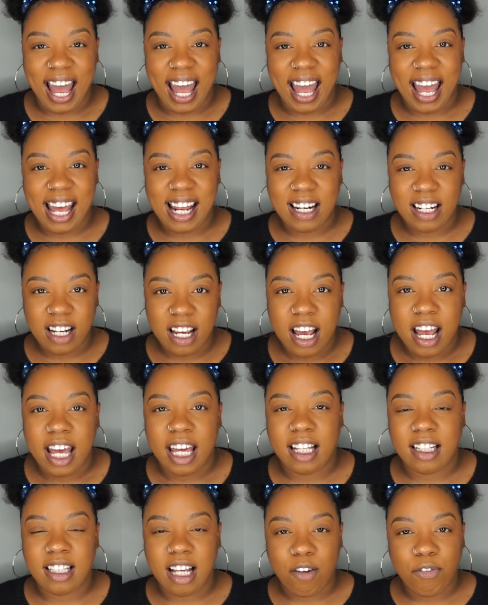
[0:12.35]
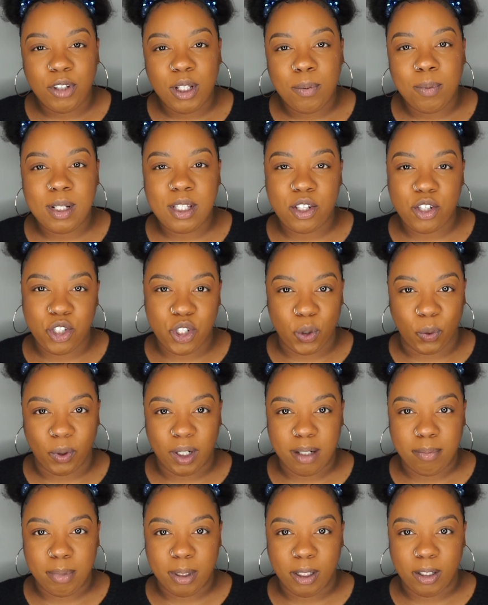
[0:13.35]
And it definitely was a
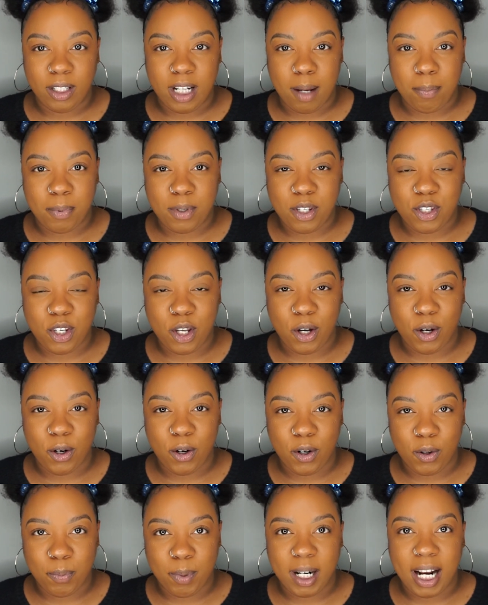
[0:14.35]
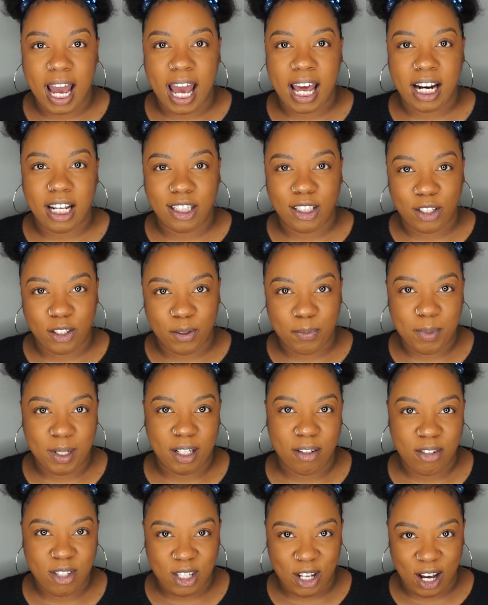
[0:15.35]
story build episode, but had a little bit
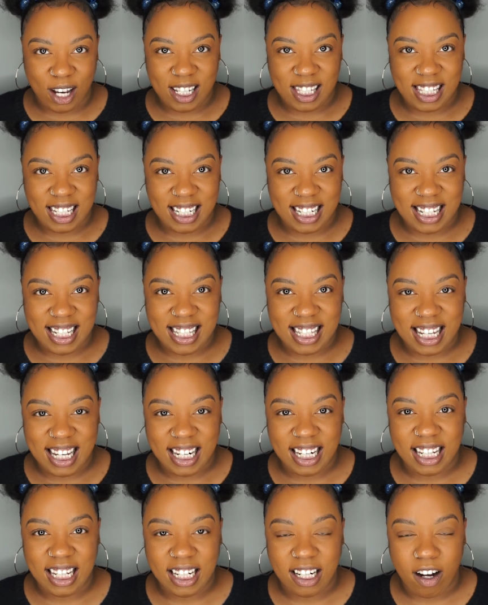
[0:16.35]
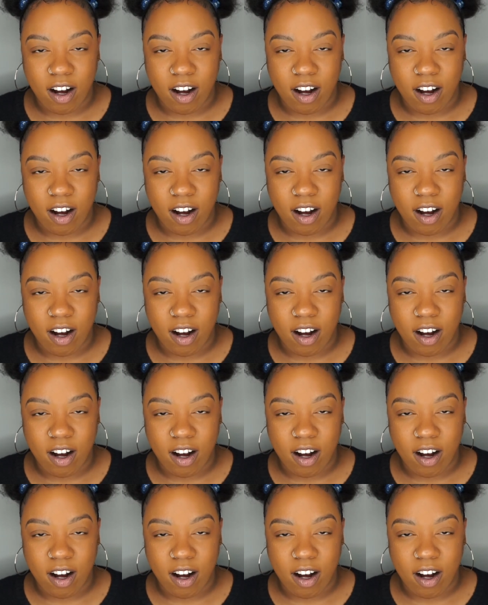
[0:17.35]
of sauciness in it.